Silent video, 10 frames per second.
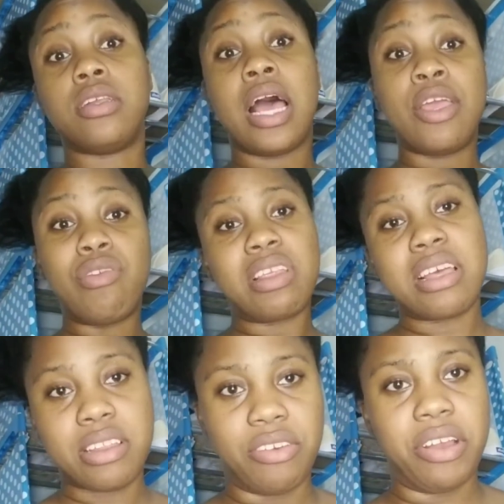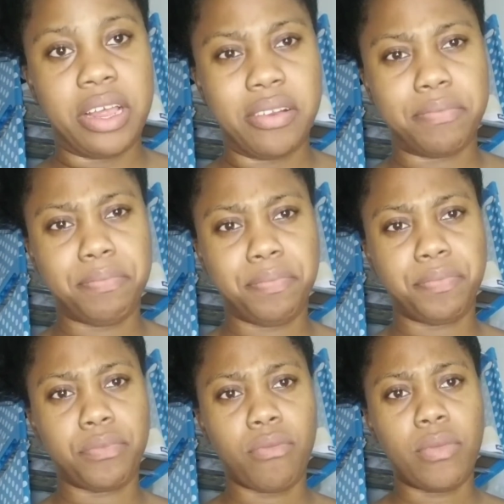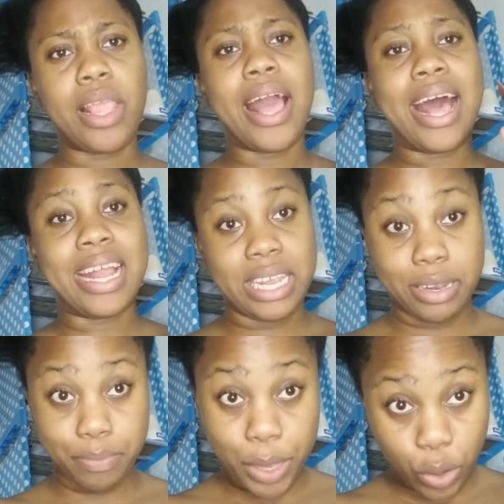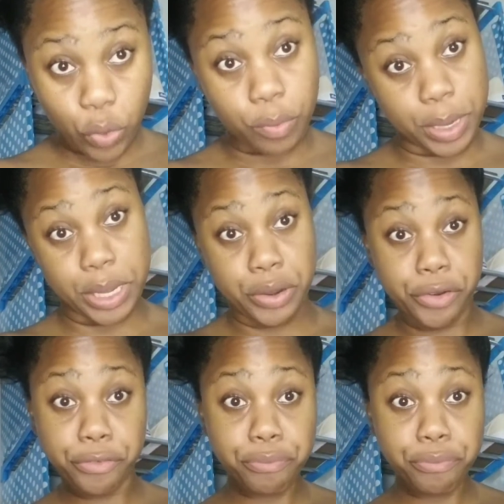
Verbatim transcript: I use castor oil and it pick my hair.